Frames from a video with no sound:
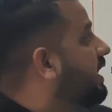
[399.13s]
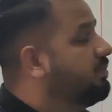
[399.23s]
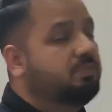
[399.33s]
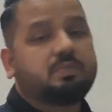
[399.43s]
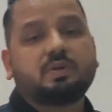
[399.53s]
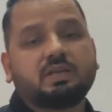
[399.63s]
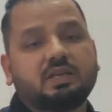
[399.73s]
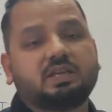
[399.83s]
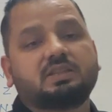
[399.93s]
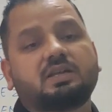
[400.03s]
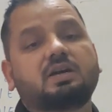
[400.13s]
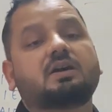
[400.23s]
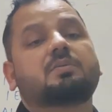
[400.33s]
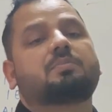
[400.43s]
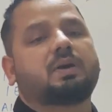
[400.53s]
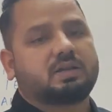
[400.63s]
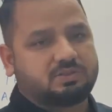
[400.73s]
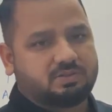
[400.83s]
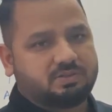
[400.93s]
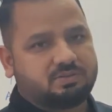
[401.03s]
time in the
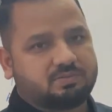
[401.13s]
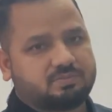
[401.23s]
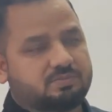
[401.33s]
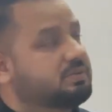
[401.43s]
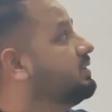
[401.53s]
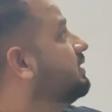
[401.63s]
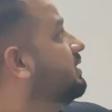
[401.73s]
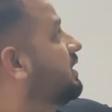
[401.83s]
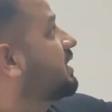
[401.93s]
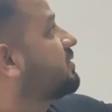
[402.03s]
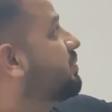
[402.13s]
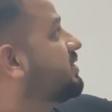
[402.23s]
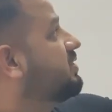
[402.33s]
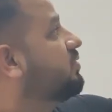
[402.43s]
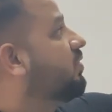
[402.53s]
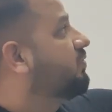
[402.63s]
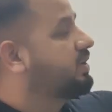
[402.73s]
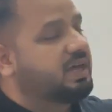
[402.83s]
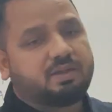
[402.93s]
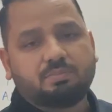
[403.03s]
past. Expression
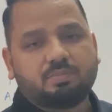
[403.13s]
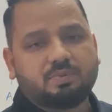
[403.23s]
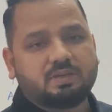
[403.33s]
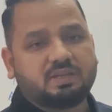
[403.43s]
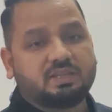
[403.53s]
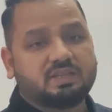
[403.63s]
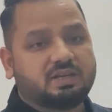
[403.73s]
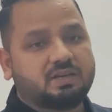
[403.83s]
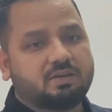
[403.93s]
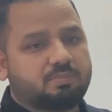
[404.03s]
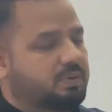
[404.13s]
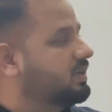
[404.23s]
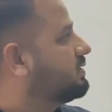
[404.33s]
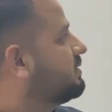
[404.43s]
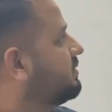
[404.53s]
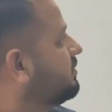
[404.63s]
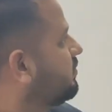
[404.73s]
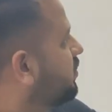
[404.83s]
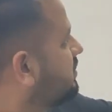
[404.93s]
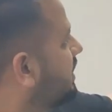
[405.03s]
of time in the past. For